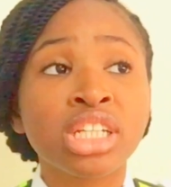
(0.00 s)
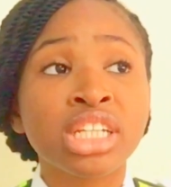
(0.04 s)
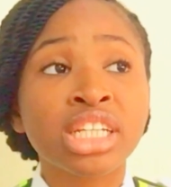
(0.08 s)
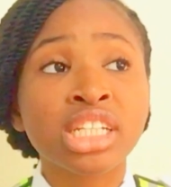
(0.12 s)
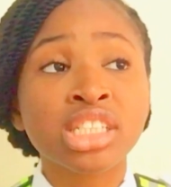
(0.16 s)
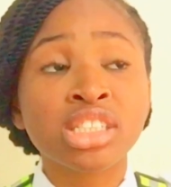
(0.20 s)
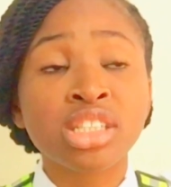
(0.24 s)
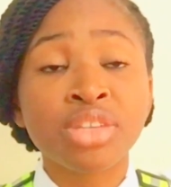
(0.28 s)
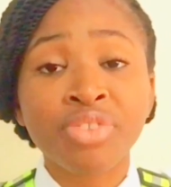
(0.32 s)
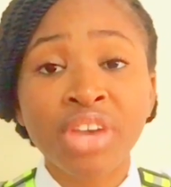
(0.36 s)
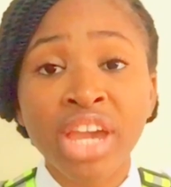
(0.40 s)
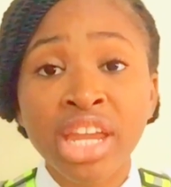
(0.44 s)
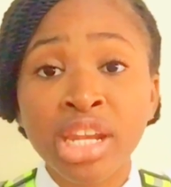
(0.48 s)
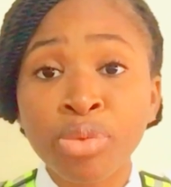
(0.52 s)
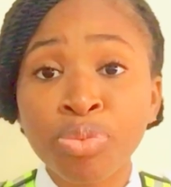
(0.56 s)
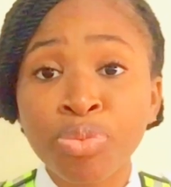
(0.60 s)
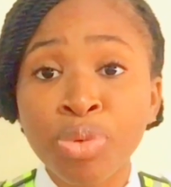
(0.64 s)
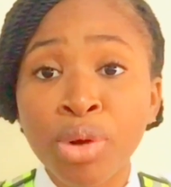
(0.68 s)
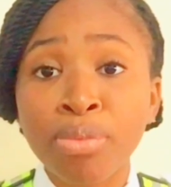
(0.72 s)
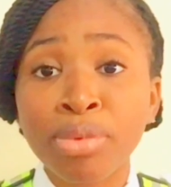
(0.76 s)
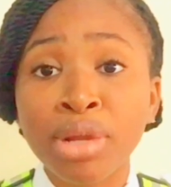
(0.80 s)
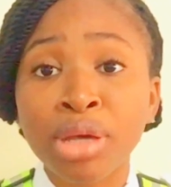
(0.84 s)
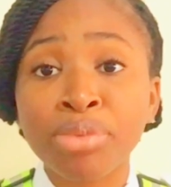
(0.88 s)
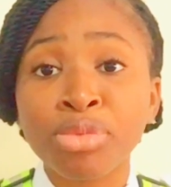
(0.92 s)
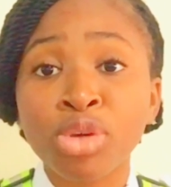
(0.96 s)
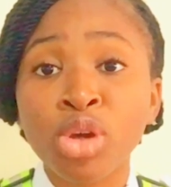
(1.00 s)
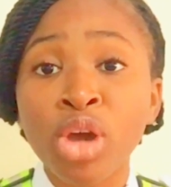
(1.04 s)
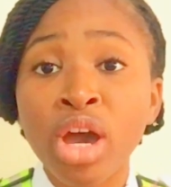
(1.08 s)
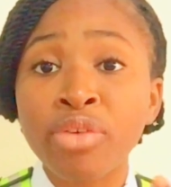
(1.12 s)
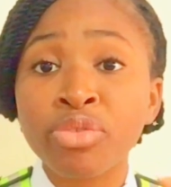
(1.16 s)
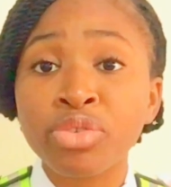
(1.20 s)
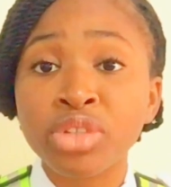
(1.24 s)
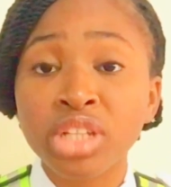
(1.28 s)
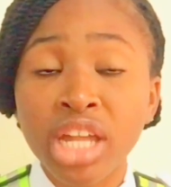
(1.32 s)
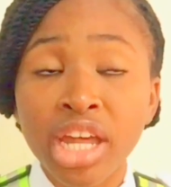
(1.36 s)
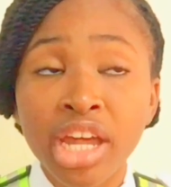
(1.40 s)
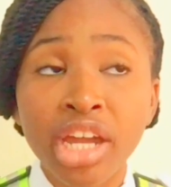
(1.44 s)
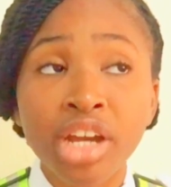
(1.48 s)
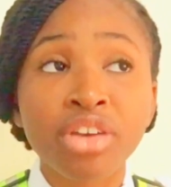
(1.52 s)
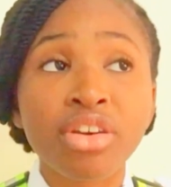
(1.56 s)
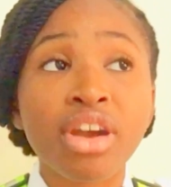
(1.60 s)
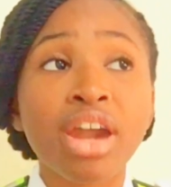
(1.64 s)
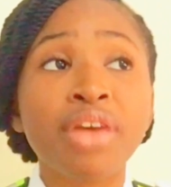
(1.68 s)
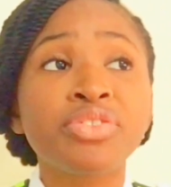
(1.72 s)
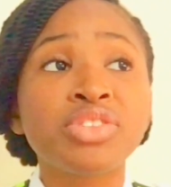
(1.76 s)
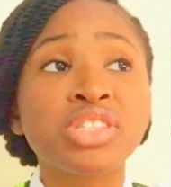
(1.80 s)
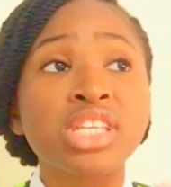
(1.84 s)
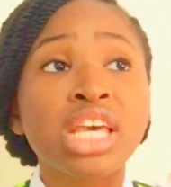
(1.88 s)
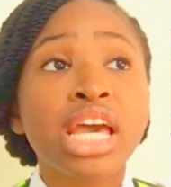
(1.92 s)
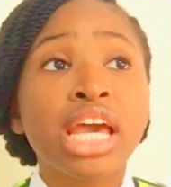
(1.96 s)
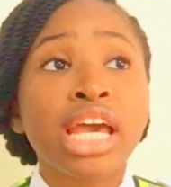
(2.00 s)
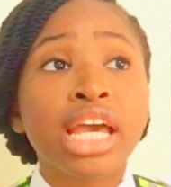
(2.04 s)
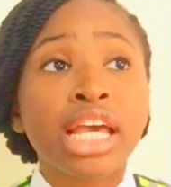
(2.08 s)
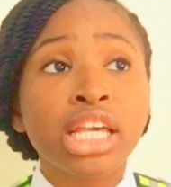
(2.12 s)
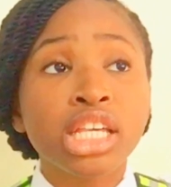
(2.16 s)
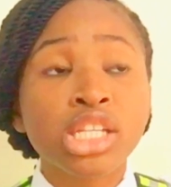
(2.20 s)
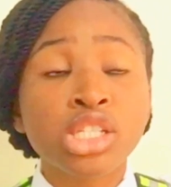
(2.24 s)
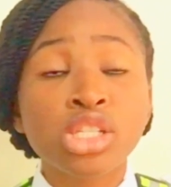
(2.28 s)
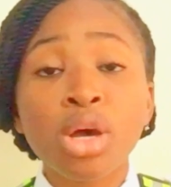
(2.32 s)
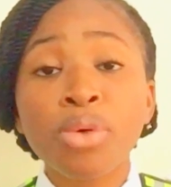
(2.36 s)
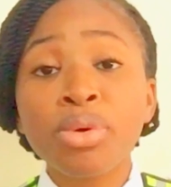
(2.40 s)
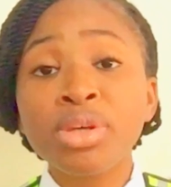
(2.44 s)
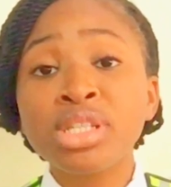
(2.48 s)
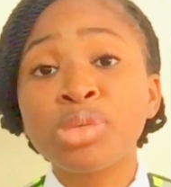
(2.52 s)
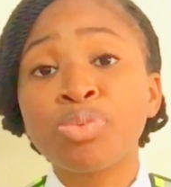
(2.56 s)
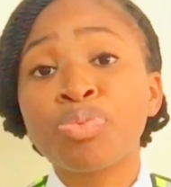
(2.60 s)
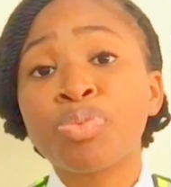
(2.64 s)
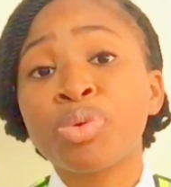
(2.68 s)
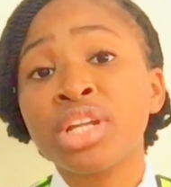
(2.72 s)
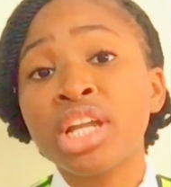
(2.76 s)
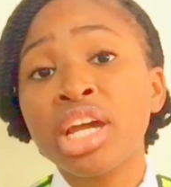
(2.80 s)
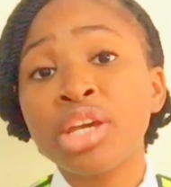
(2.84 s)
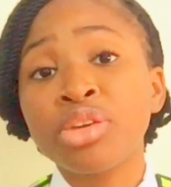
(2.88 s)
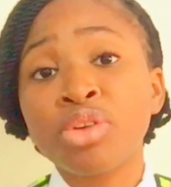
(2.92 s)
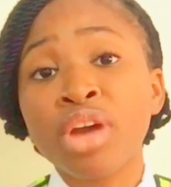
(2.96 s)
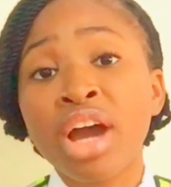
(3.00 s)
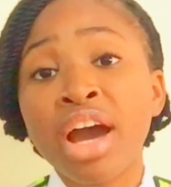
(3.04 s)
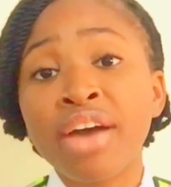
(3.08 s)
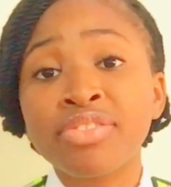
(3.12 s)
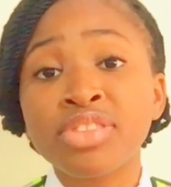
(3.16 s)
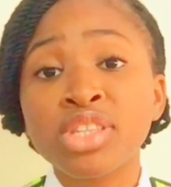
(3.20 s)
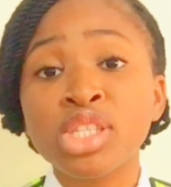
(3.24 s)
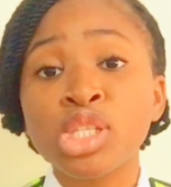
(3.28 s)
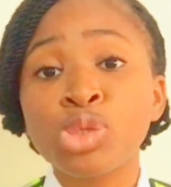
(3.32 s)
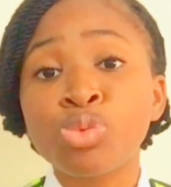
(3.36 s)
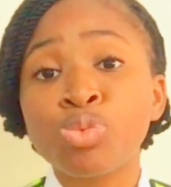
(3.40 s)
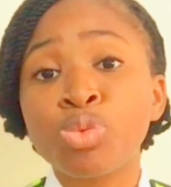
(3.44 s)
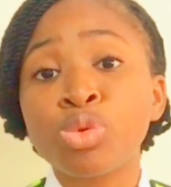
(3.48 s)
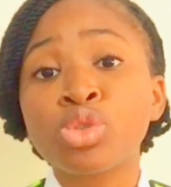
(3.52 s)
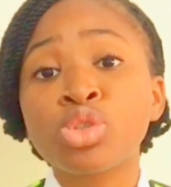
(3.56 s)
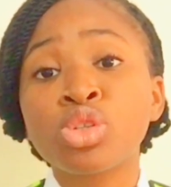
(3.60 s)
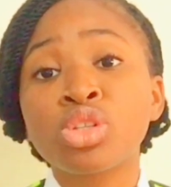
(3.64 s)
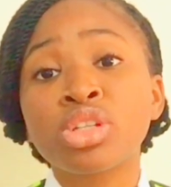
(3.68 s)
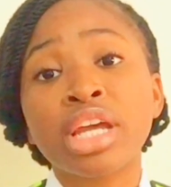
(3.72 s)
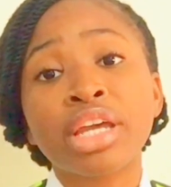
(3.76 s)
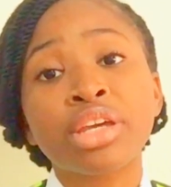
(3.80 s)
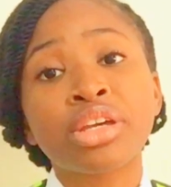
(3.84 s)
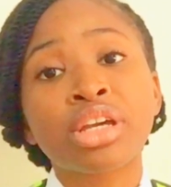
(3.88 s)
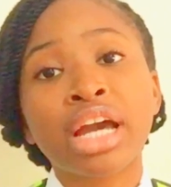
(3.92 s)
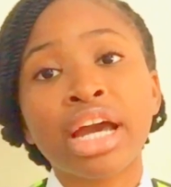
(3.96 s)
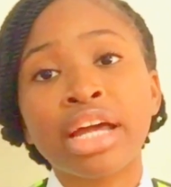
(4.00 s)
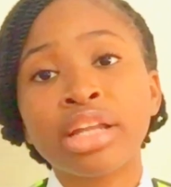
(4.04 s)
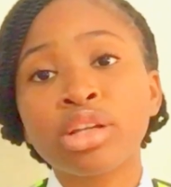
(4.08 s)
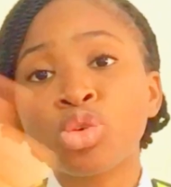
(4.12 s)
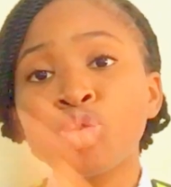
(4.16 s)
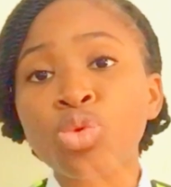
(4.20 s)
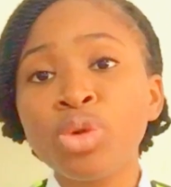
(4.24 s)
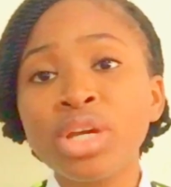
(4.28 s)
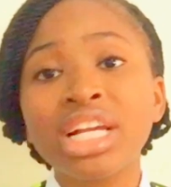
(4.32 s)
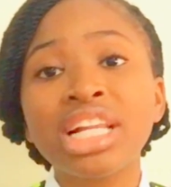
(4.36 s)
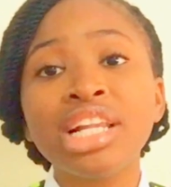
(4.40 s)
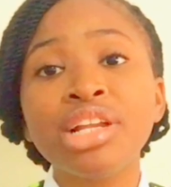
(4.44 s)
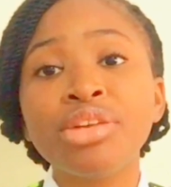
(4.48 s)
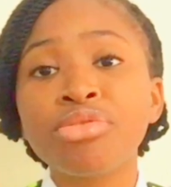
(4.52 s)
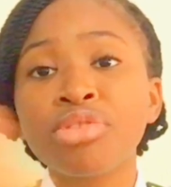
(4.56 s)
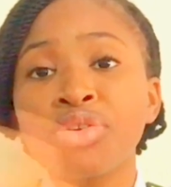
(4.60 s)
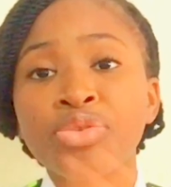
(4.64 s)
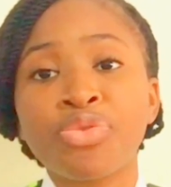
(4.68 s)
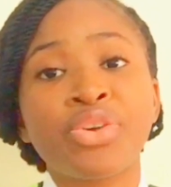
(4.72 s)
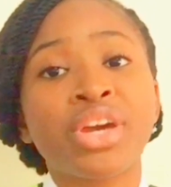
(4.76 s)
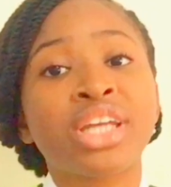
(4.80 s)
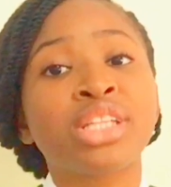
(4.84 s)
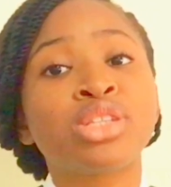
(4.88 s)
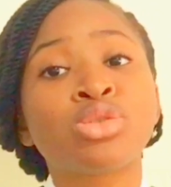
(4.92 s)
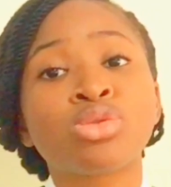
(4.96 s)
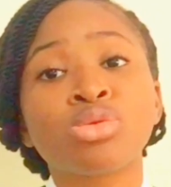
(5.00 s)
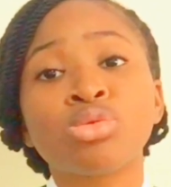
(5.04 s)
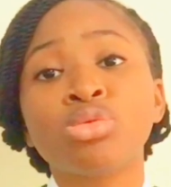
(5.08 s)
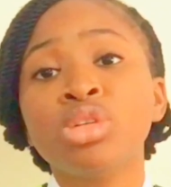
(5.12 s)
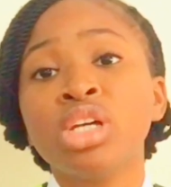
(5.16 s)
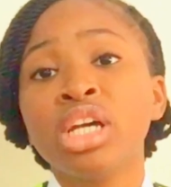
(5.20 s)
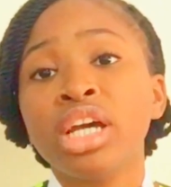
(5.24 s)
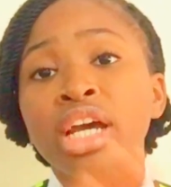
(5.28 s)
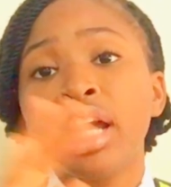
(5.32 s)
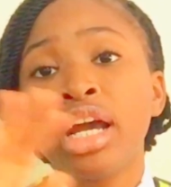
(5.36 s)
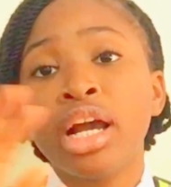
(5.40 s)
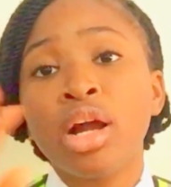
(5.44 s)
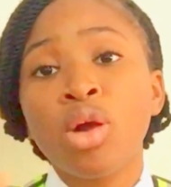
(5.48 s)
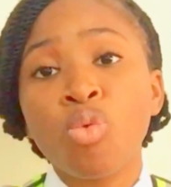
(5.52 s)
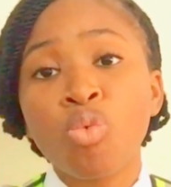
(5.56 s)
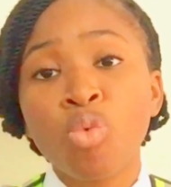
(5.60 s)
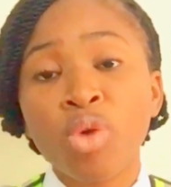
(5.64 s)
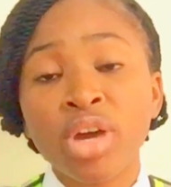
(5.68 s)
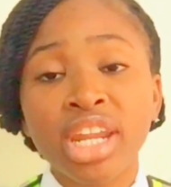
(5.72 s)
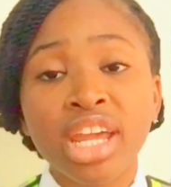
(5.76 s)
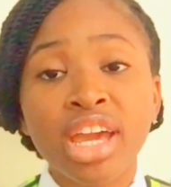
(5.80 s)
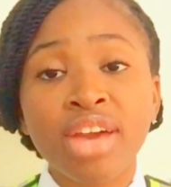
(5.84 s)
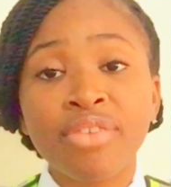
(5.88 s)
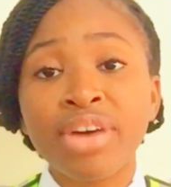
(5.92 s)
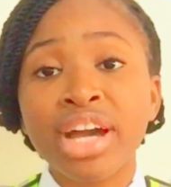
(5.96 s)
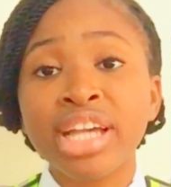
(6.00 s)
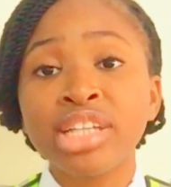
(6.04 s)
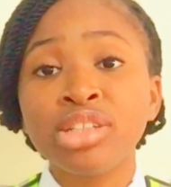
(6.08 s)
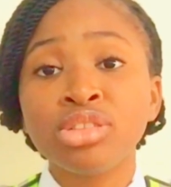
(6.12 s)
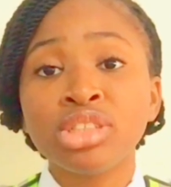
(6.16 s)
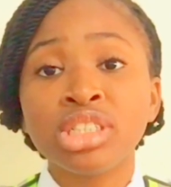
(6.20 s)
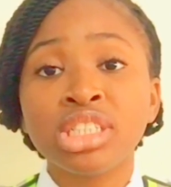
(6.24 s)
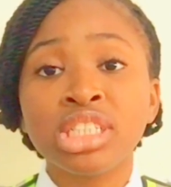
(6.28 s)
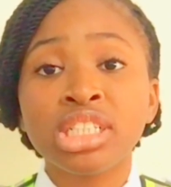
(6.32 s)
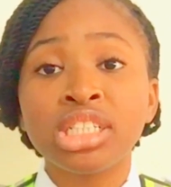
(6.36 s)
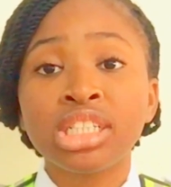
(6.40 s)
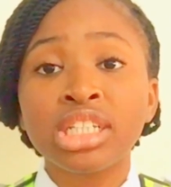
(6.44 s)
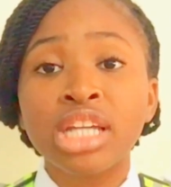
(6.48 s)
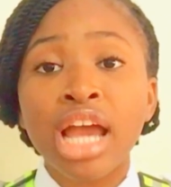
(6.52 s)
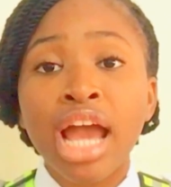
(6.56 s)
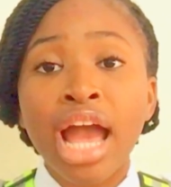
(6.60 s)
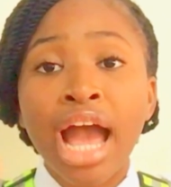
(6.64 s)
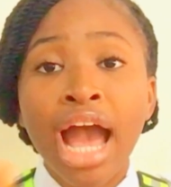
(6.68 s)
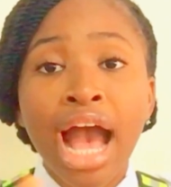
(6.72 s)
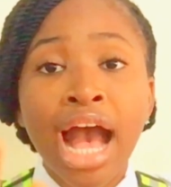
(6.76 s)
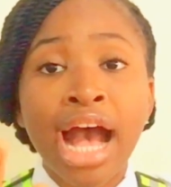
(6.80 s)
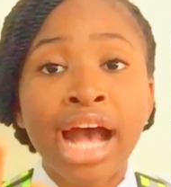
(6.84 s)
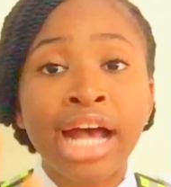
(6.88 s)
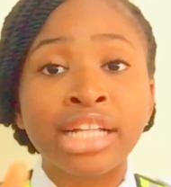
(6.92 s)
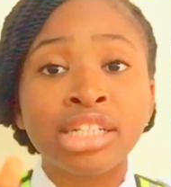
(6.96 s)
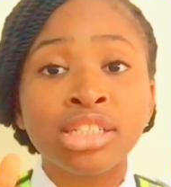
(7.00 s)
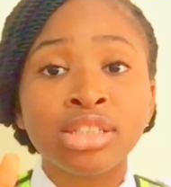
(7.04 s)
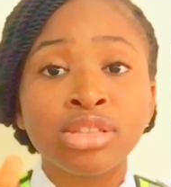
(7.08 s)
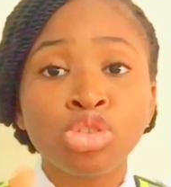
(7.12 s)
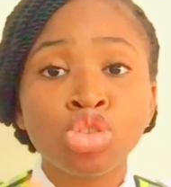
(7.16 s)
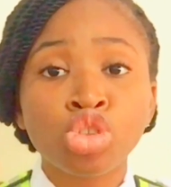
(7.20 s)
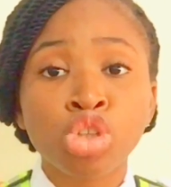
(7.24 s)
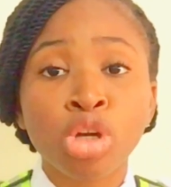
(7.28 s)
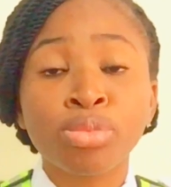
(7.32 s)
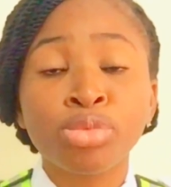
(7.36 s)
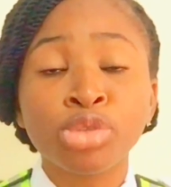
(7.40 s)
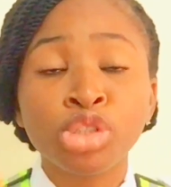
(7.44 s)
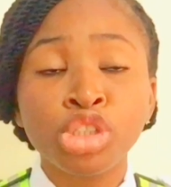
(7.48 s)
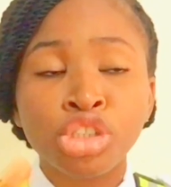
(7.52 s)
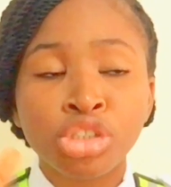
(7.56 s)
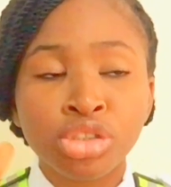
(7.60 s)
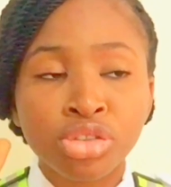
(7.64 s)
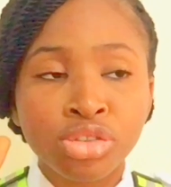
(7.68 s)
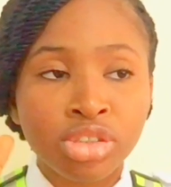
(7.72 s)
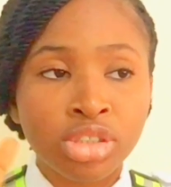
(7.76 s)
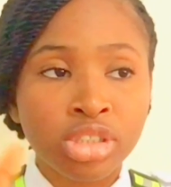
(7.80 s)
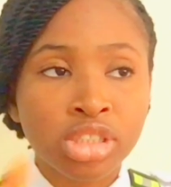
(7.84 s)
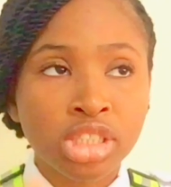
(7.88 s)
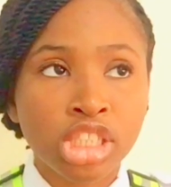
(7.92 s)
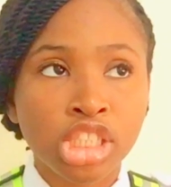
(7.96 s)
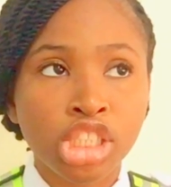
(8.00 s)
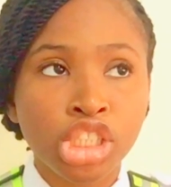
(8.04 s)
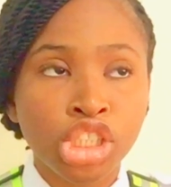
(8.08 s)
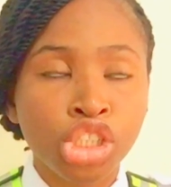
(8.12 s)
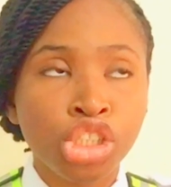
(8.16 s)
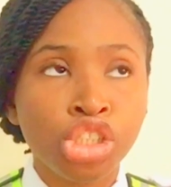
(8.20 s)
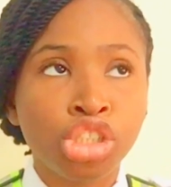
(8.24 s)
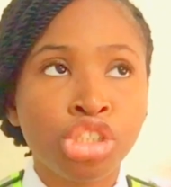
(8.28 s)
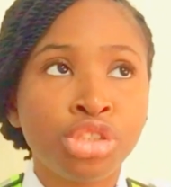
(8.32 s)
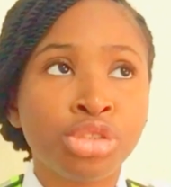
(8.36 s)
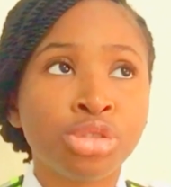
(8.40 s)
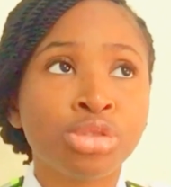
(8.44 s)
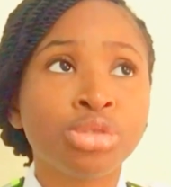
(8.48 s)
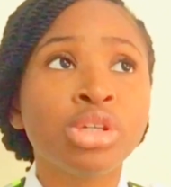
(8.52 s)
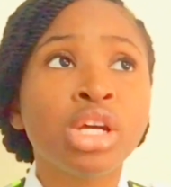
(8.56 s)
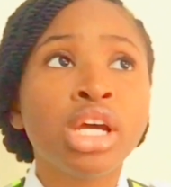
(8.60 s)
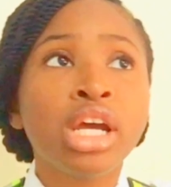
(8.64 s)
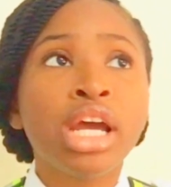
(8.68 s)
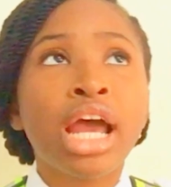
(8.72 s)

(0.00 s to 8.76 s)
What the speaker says: in case of any problem you have with aircraft, it's always important you have this book so that you can quickly refer to whatever you need and troubleshoot the issue.